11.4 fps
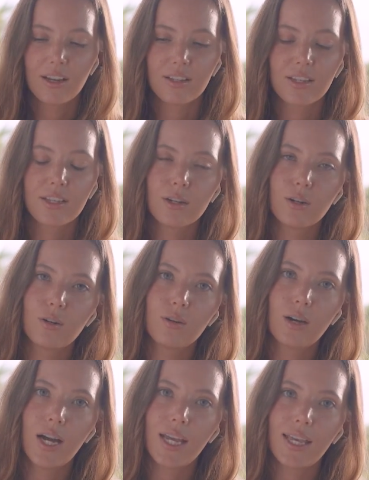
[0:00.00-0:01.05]
So
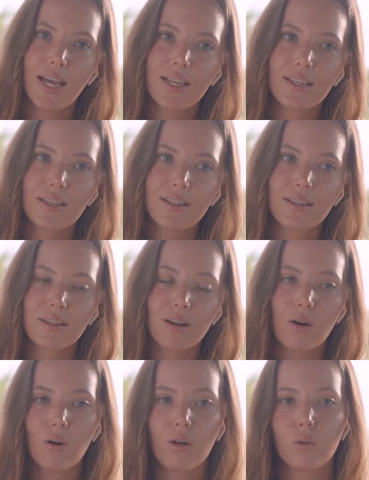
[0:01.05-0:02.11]
I guess it's
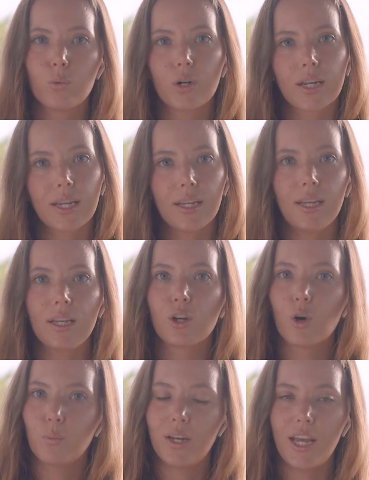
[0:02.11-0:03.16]
all working in
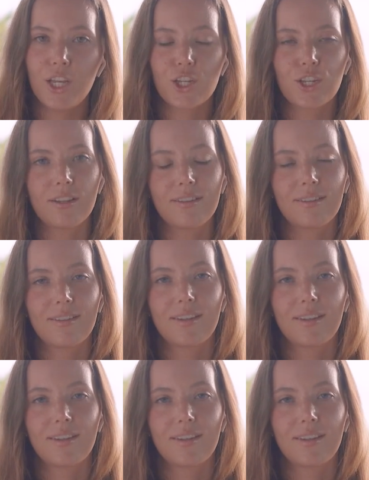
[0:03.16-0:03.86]
combination.